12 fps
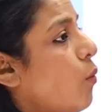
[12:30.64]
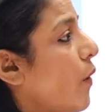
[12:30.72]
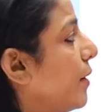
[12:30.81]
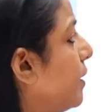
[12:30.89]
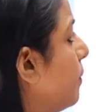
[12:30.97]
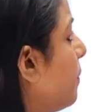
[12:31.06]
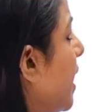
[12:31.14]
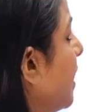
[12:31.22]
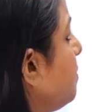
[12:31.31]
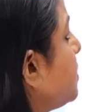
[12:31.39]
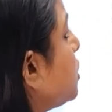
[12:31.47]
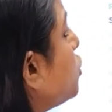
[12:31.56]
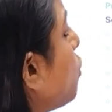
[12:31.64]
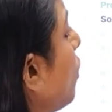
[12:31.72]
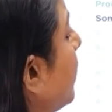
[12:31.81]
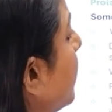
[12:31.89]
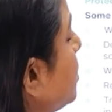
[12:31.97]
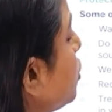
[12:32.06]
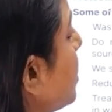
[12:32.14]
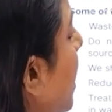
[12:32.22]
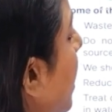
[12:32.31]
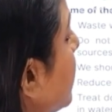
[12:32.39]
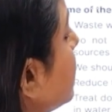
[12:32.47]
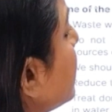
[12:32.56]
water pipes, storage
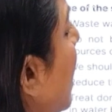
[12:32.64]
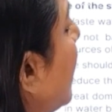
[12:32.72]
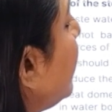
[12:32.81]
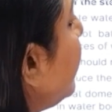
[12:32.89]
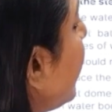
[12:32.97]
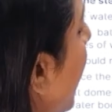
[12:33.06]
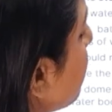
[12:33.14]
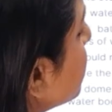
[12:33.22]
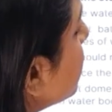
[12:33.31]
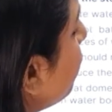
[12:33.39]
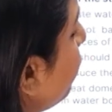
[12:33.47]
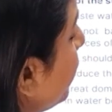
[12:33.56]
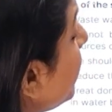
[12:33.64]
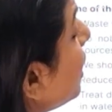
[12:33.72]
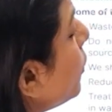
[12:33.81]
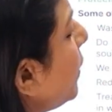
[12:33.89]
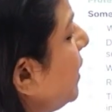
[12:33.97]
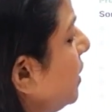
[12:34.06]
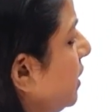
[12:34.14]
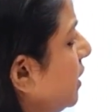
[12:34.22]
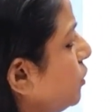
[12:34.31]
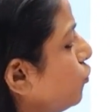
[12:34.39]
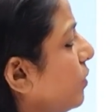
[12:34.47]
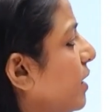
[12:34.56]
tanks, and taps
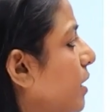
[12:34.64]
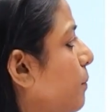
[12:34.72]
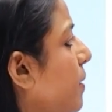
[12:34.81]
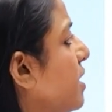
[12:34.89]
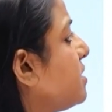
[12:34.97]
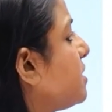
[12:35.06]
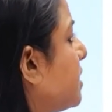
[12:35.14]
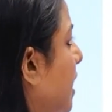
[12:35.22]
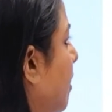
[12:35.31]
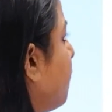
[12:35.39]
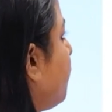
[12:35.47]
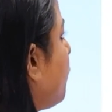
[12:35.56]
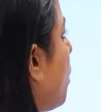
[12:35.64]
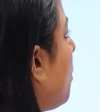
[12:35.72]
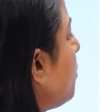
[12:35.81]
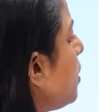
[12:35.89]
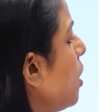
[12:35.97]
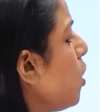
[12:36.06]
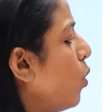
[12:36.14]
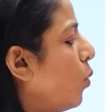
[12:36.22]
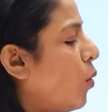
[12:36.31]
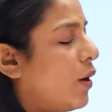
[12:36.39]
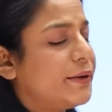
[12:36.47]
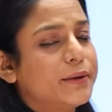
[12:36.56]
frequently to keep us safe from
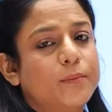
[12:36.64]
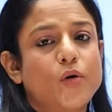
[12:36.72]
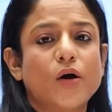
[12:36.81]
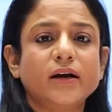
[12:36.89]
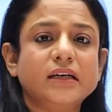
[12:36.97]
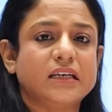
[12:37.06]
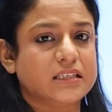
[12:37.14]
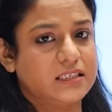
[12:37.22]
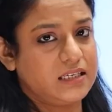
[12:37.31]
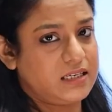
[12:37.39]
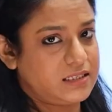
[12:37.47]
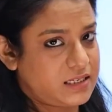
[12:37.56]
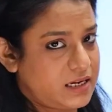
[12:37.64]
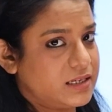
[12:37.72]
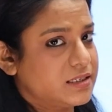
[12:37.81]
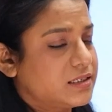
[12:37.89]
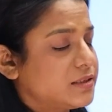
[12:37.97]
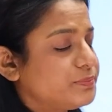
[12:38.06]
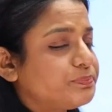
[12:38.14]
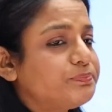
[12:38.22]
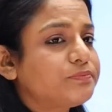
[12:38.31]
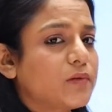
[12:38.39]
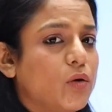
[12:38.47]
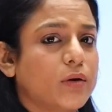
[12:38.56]
waterborne diseases.
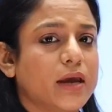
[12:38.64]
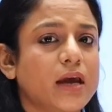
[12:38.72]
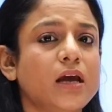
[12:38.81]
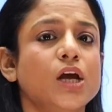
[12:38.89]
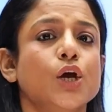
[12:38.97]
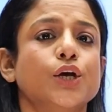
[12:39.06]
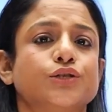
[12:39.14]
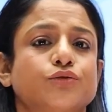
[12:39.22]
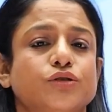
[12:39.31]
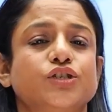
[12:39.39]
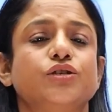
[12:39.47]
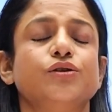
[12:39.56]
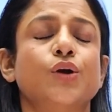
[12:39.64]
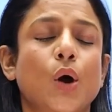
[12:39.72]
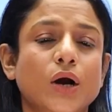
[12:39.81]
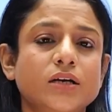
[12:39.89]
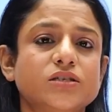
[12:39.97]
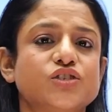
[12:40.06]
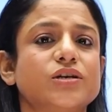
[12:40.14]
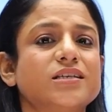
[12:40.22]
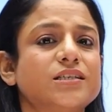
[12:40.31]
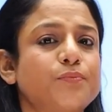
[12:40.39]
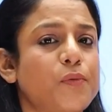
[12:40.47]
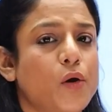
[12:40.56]
Okay, so not
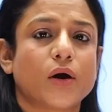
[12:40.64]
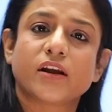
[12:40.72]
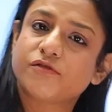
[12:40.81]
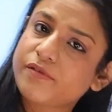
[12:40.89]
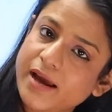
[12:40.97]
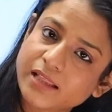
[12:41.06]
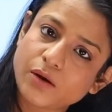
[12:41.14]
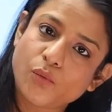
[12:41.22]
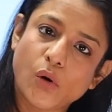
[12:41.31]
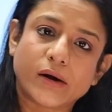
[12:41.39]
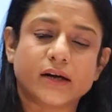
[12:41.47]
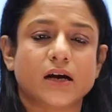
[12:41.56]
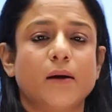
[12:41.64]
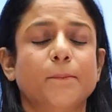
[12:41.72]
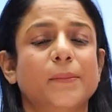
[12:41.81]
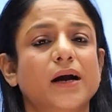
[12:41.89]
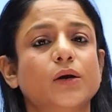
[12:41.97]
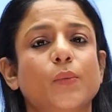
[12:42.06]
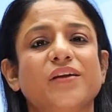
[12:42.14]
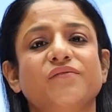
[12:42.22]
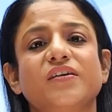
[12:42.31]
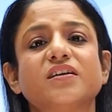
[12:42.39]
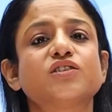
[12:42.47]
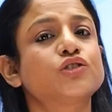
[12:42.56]
just purifying the water, but when
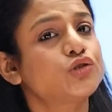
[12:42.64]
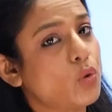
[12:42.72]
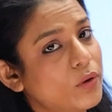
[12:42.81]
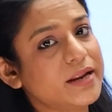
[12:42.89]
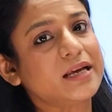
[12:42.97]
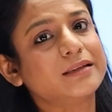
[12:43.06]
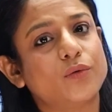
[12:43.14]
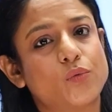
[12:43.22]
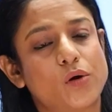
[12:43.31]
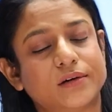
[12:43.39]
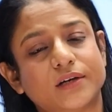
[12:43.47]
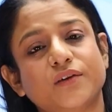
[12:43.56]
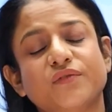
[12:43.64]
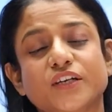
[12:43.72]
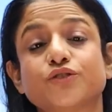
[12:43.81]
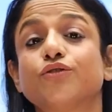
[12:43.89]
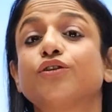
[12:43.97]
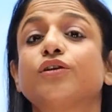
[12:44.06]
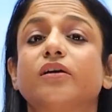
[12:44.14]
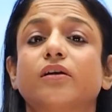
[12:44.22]
we are storing the water, we should